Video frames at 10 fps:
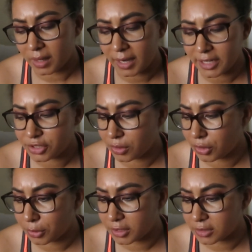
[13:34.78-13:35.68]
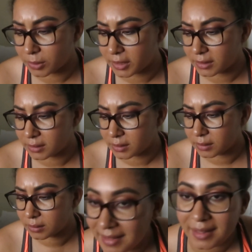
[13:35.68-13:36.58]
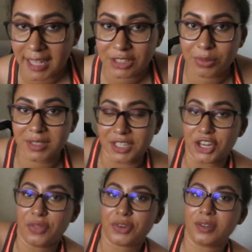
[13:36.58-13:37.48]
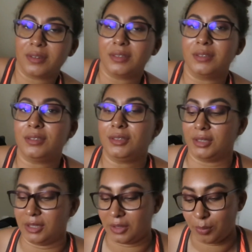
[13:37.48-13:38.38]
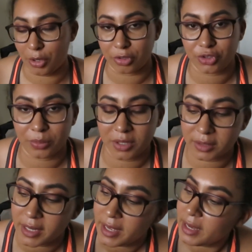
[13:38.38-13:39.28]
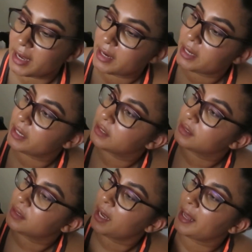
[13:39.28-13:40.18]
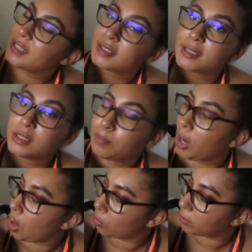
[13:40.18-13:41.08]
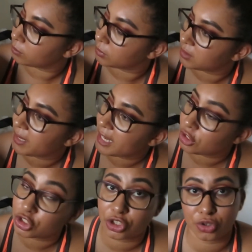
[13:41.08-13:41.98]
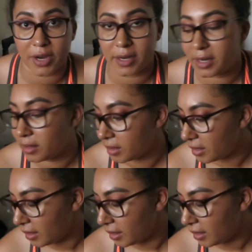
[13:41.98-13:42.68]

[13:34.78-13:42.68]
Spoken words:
I don't know what this one is. And the last one is another poetry book. It is Tennyson's Poems Illustrated.